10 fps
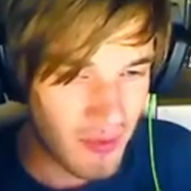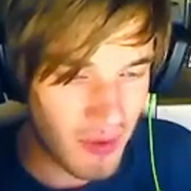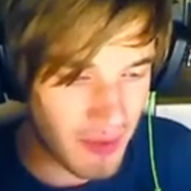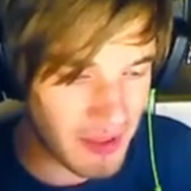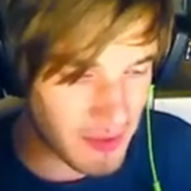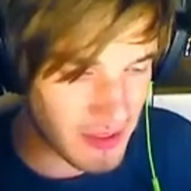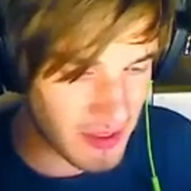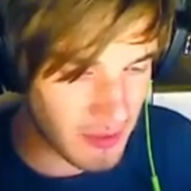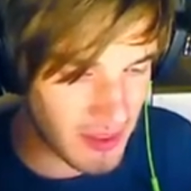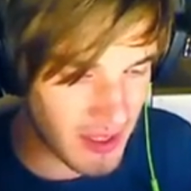What am I supposed to
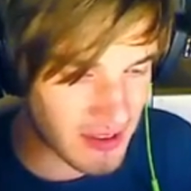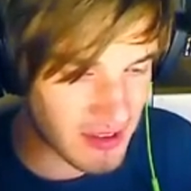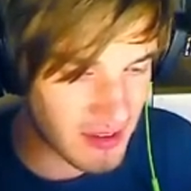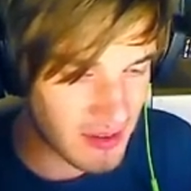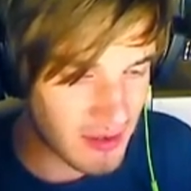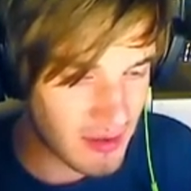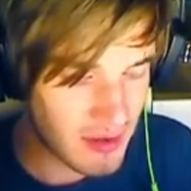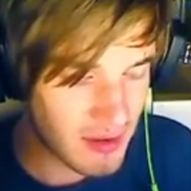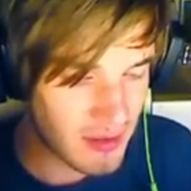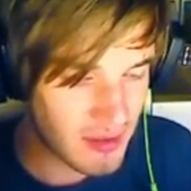do with this?
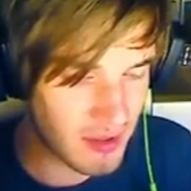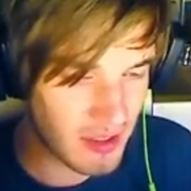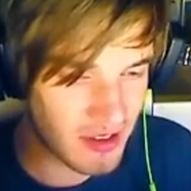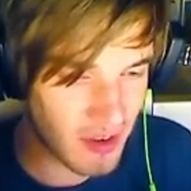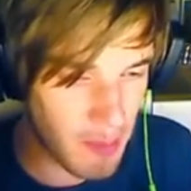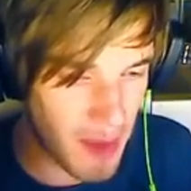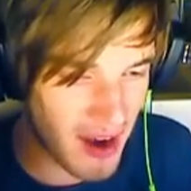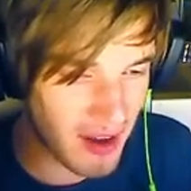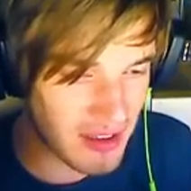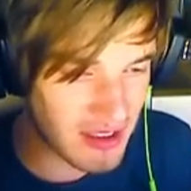To destroy
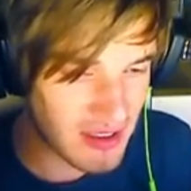barrels?